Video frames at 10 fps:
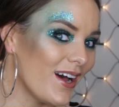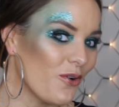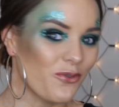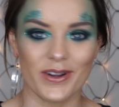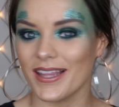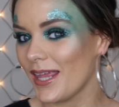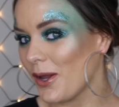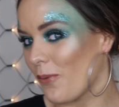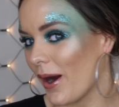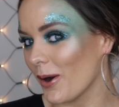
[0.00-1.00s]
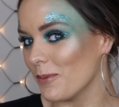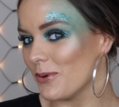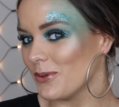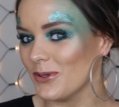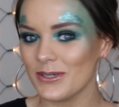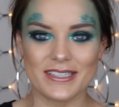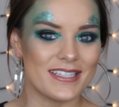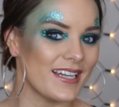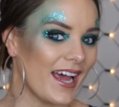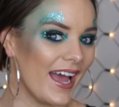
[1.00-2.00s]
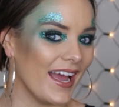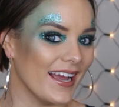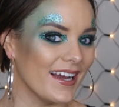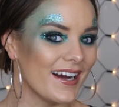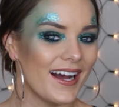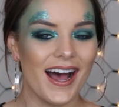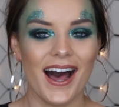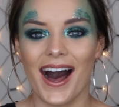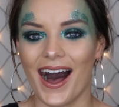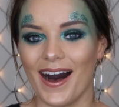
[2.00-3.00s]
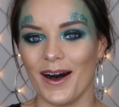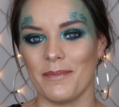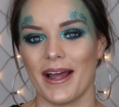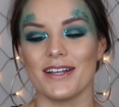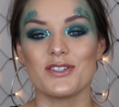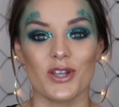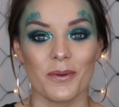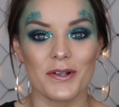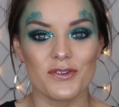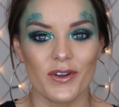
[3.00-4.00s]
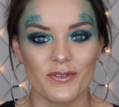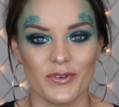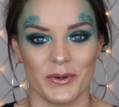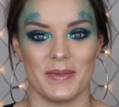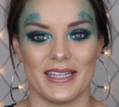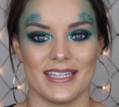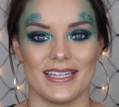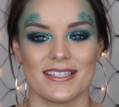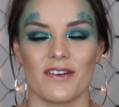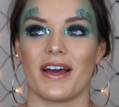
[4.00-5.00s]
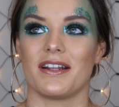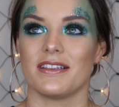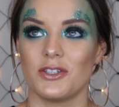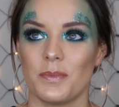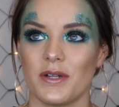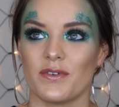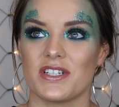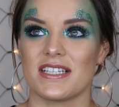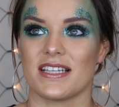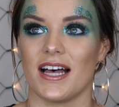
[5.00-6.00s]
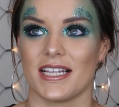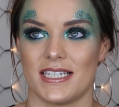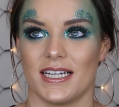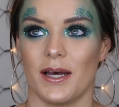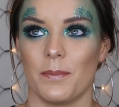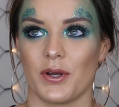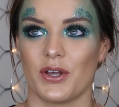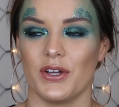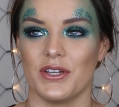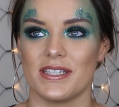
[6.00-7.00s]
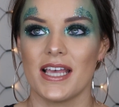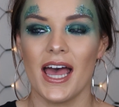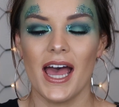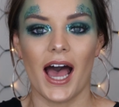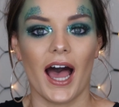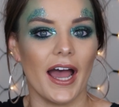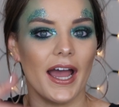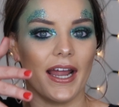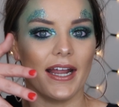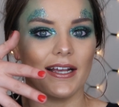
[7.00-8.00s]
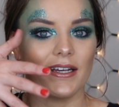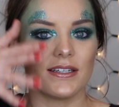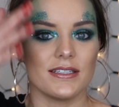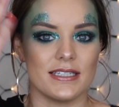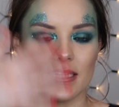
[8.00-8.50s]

a really wearable look today. I had so much fun filming this. I've had a little bit of a disaster because I